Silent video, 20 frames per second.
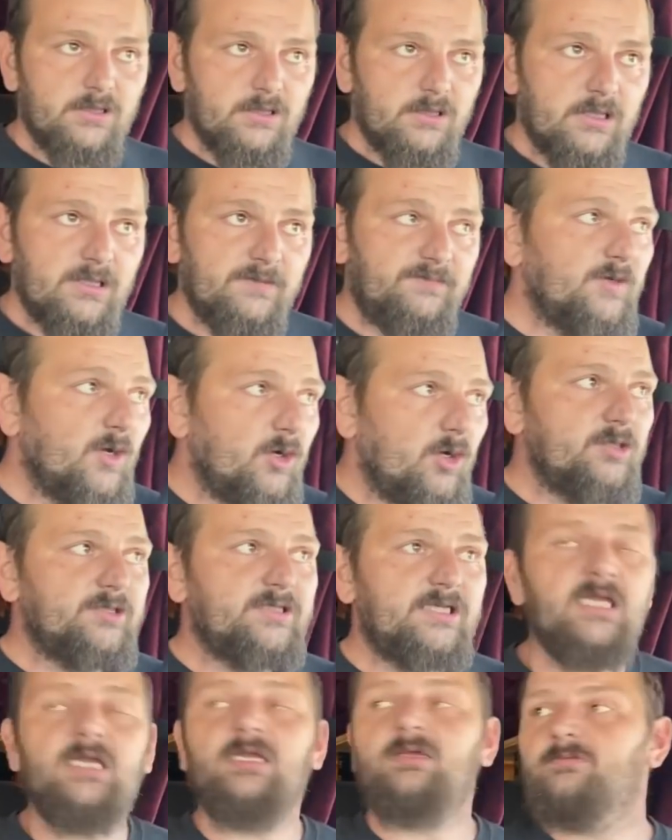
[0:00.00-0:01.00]
if y'all
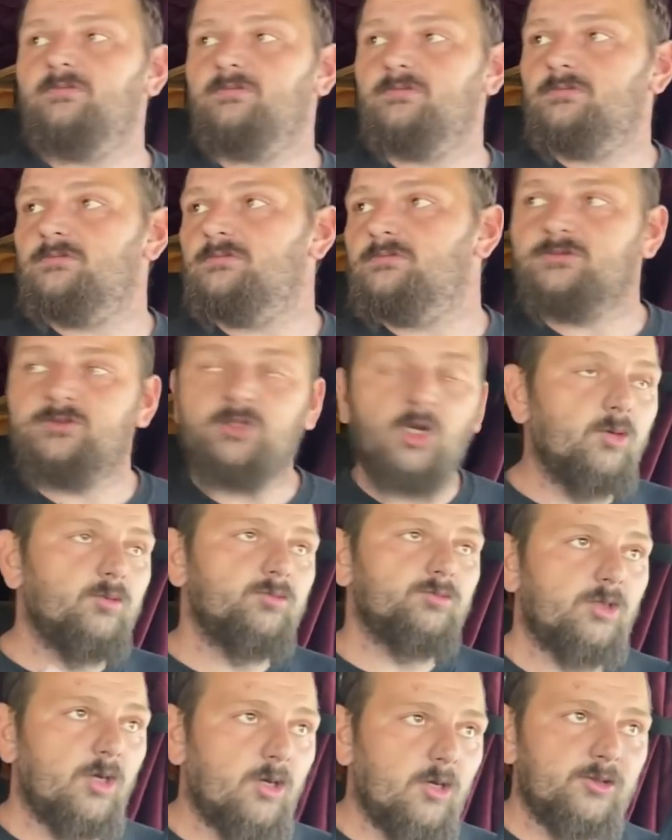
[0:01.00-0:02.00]
can't
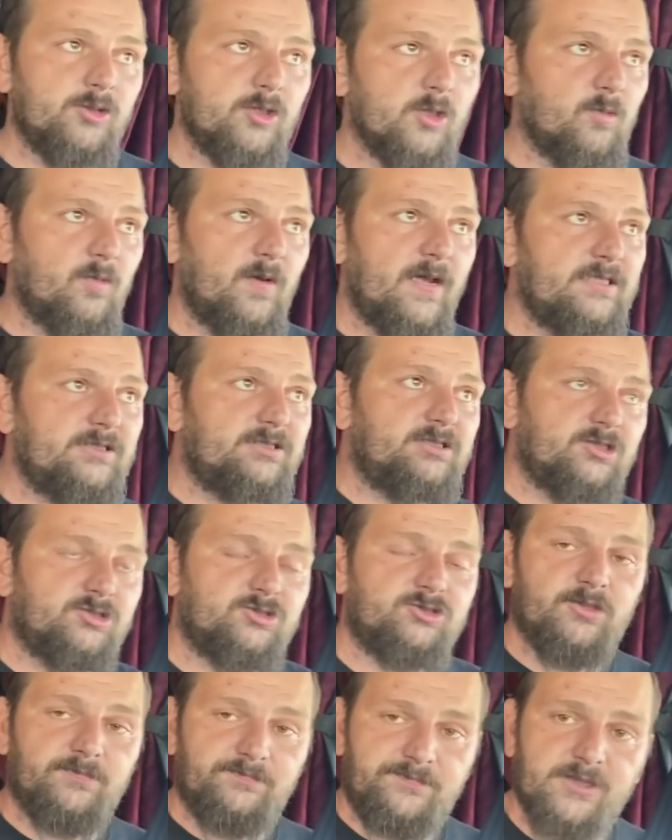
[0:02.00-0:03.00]
don't know your weight
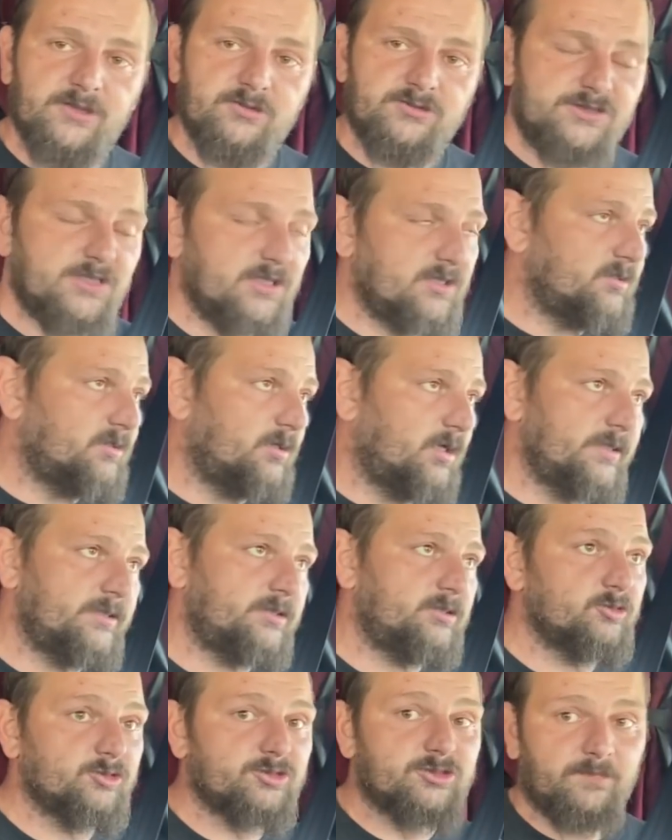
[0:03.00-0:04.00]
distribution like
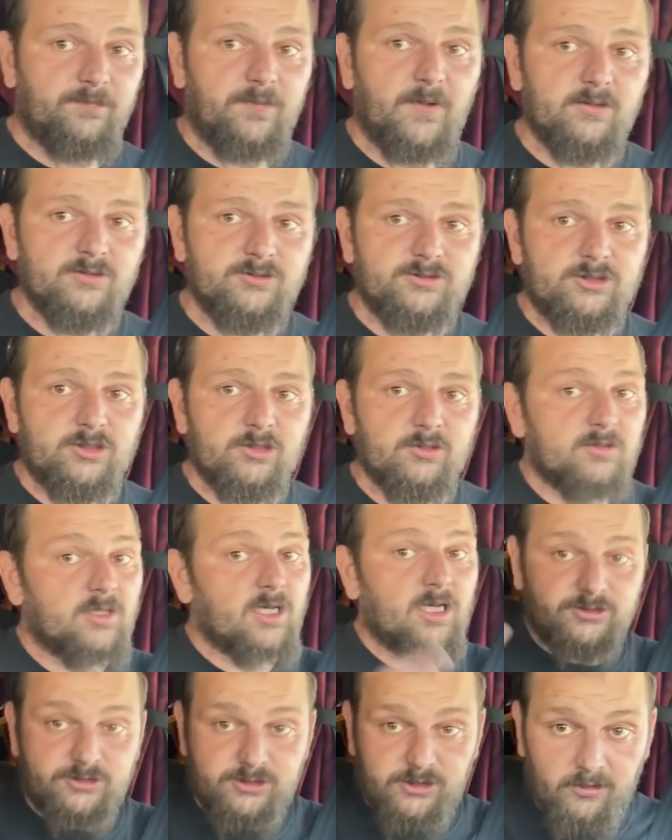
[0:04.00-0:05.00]
you're supposed to
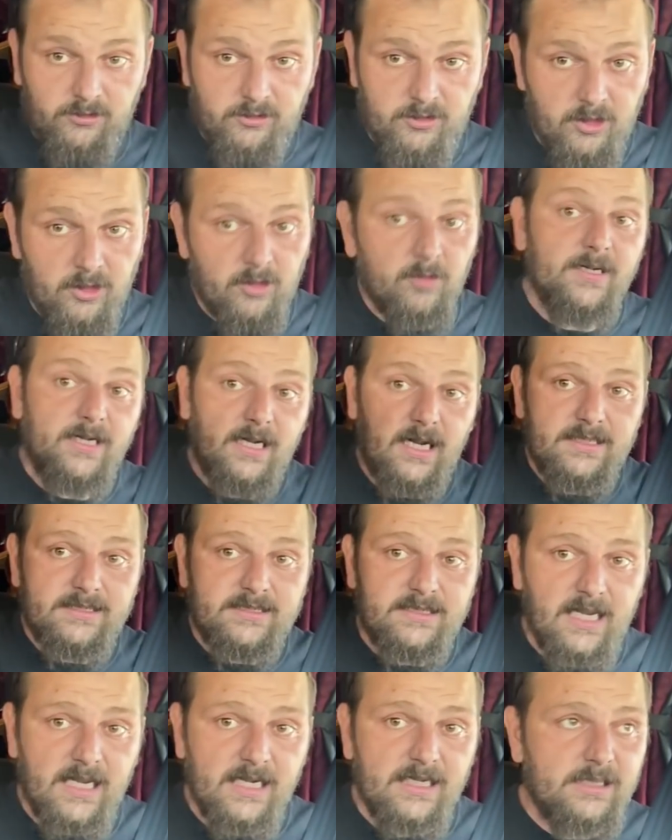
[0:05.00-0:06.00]
because you're new and I
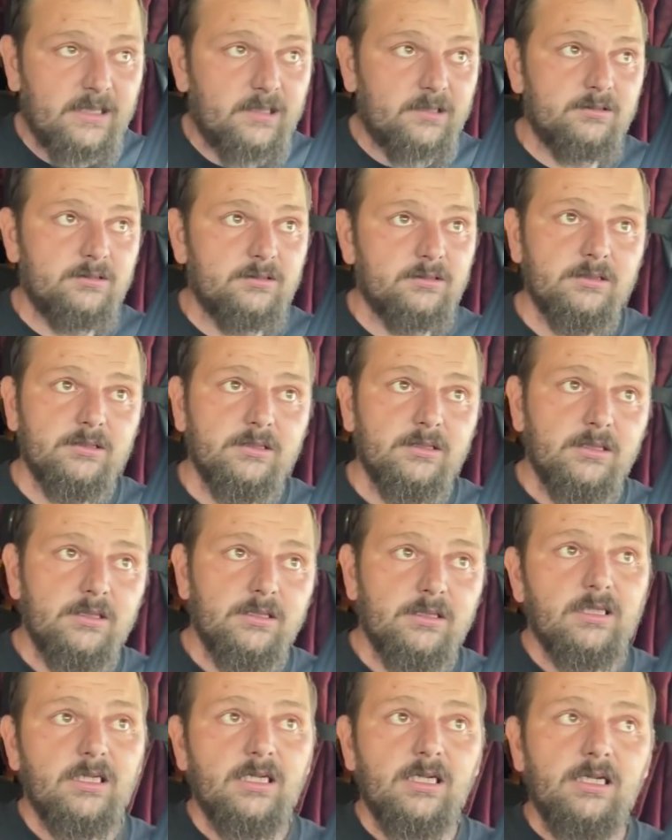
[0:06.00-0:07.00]
get it,
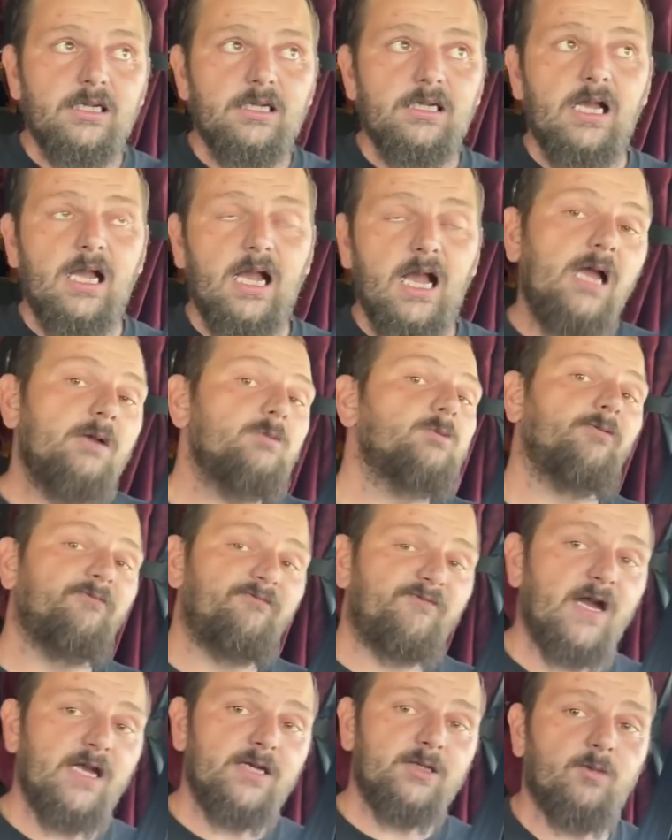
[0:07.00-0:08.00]
I will
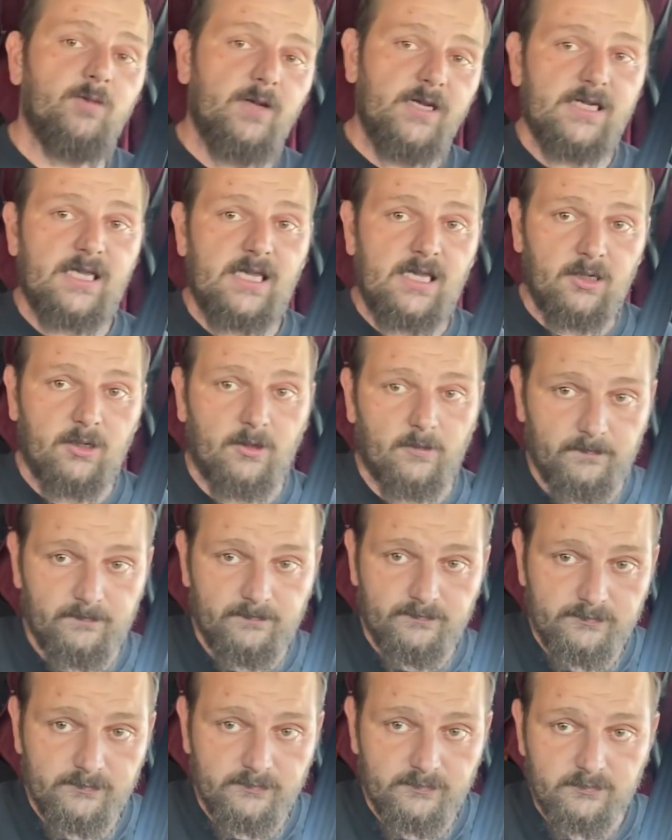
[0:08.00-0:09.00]
find a way to help.
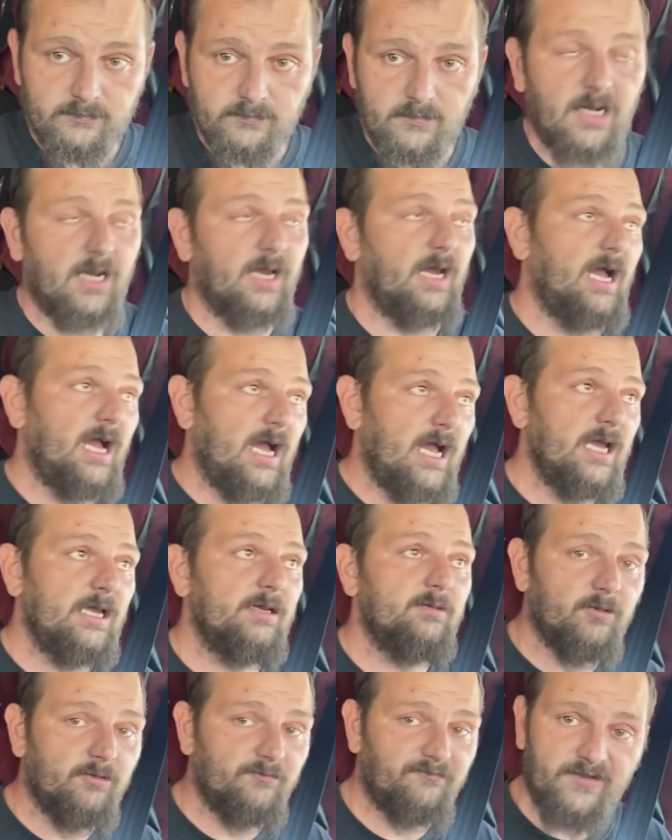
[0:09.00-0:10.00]
I
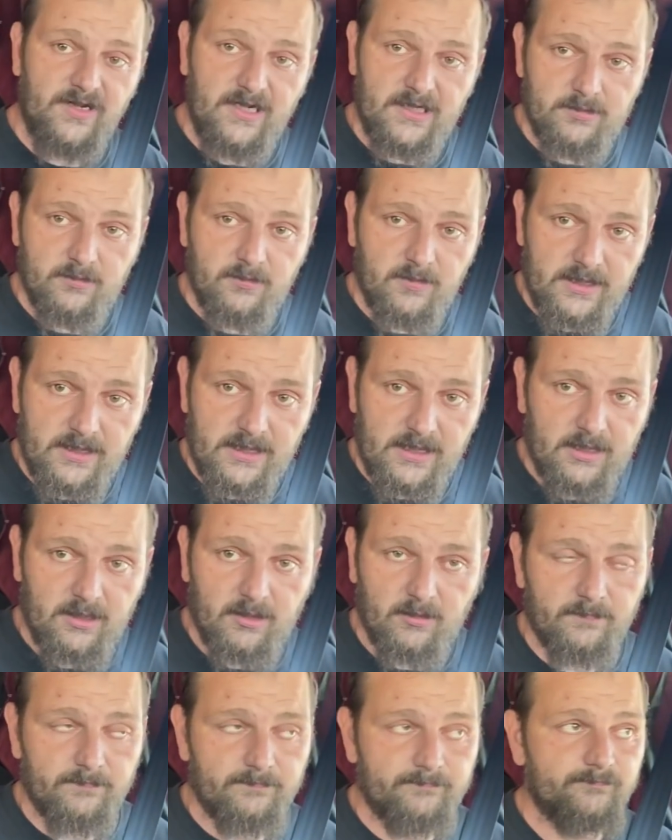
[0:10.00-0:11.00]
will find a way to
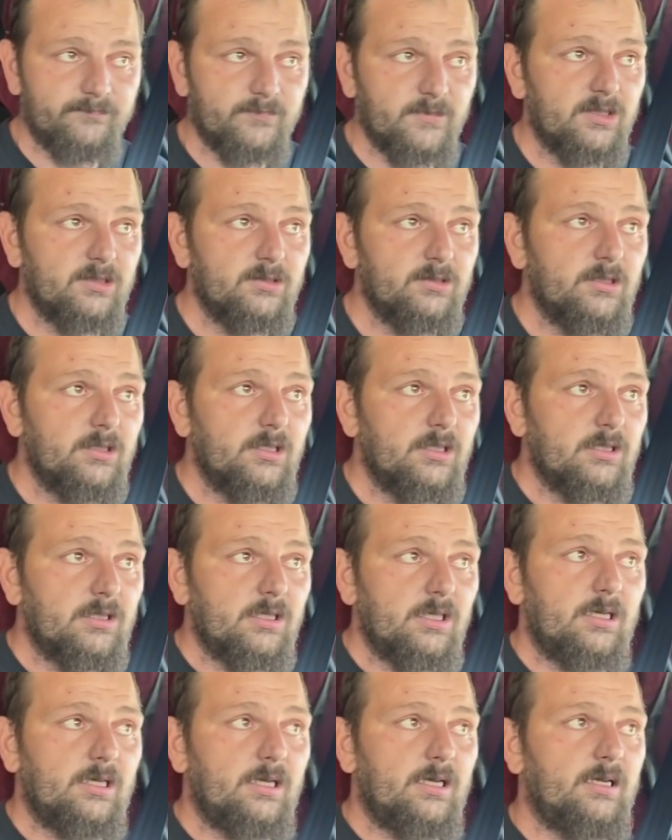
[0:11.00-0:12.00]
help.
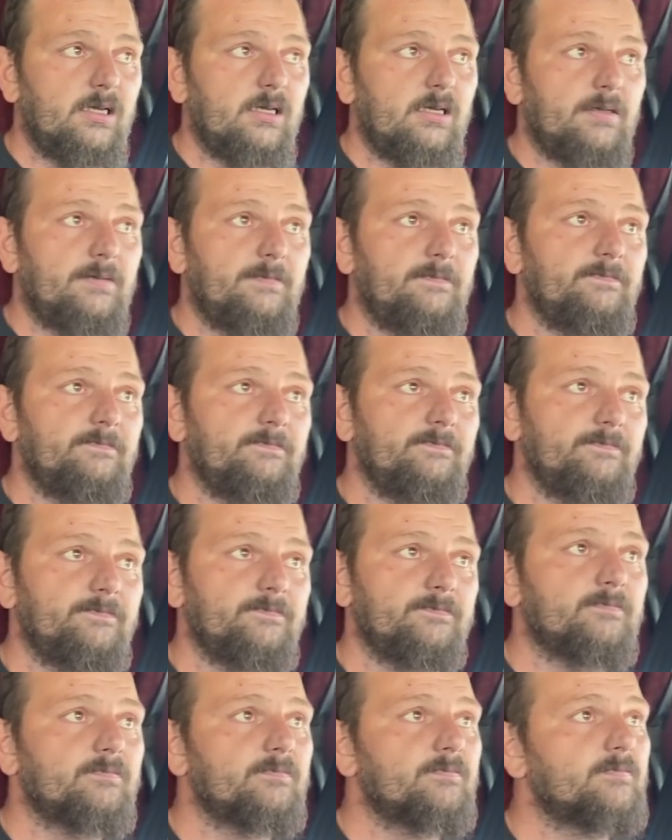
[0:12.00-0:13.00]
Um,
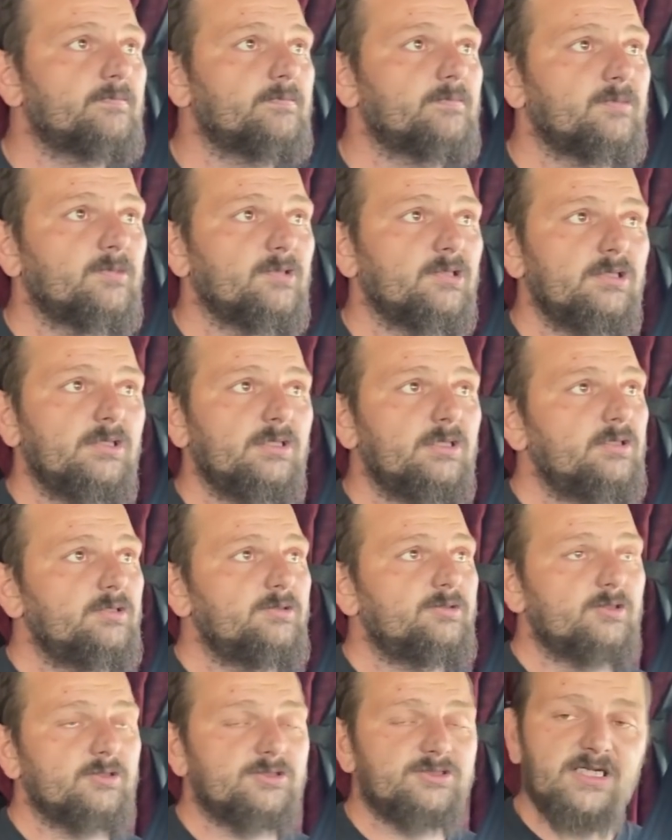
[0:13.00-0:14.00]

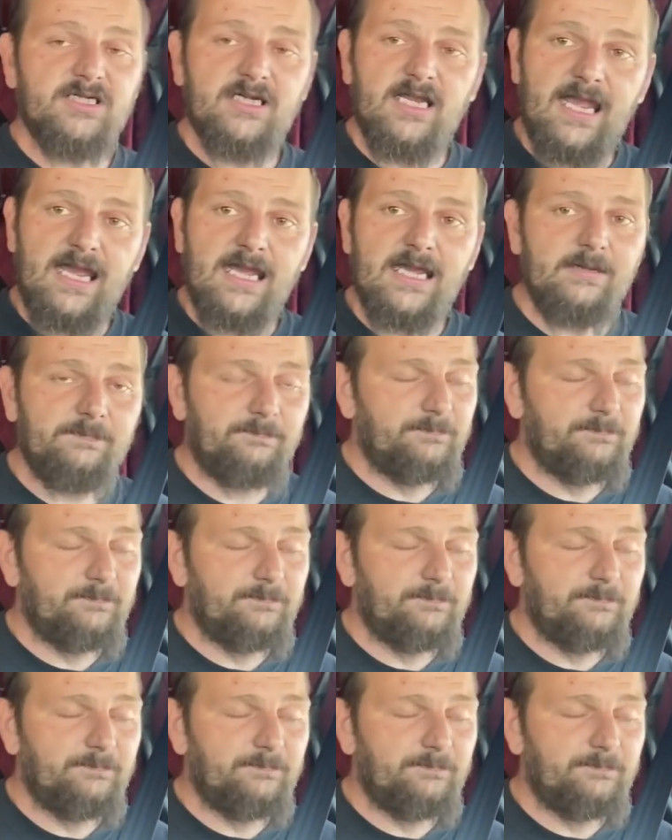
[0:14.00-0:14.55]
there's an app